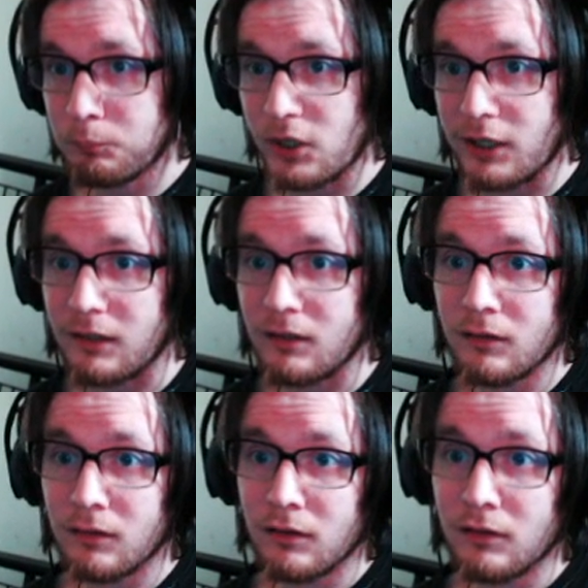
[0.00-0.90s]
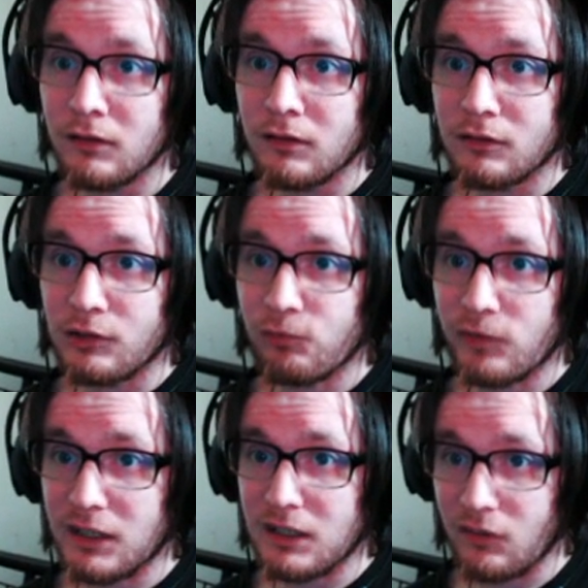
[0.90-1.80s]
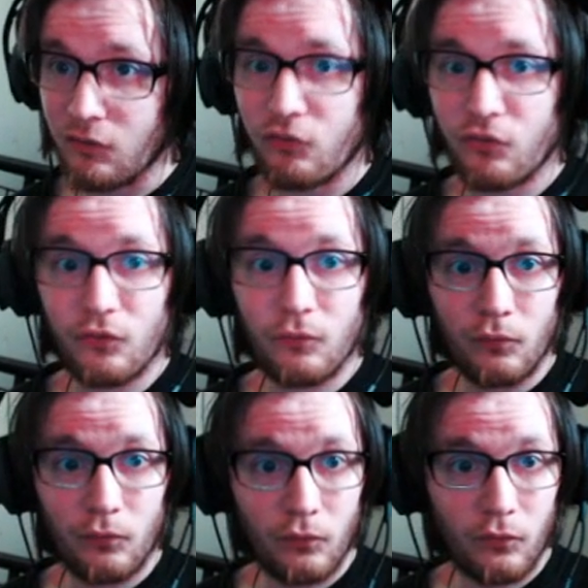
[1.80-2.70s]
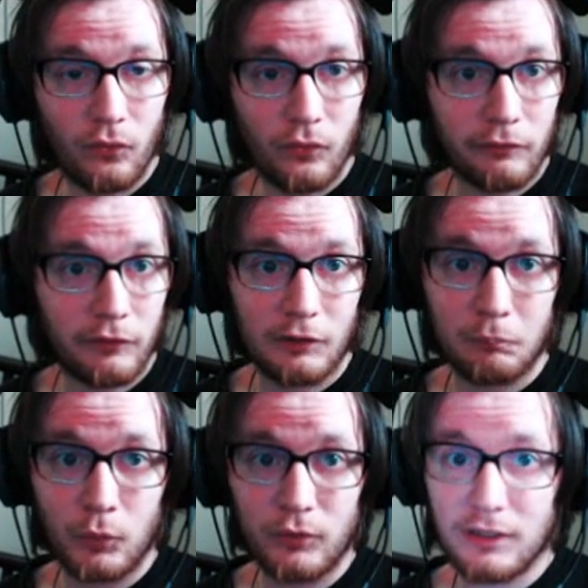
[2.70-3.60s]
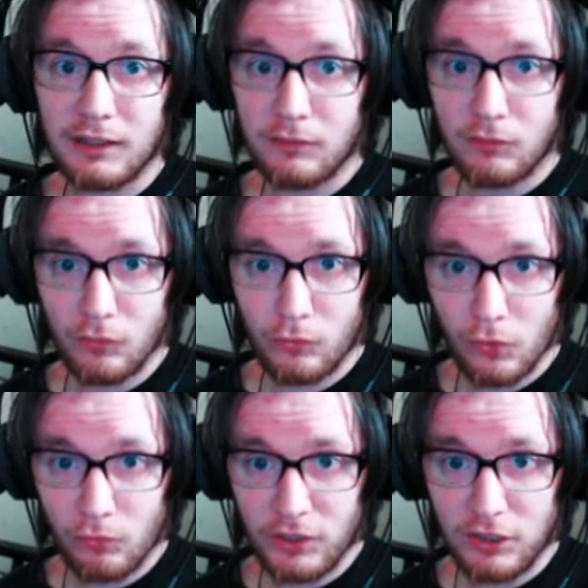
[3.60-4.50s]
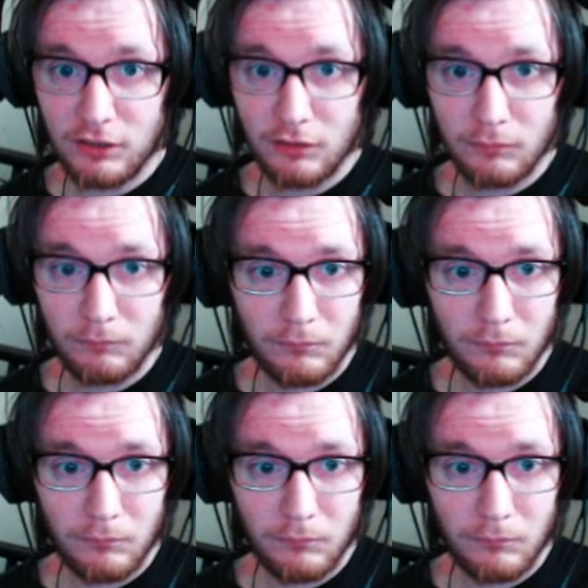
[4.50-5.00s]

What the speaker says: But the thing is, put that over here.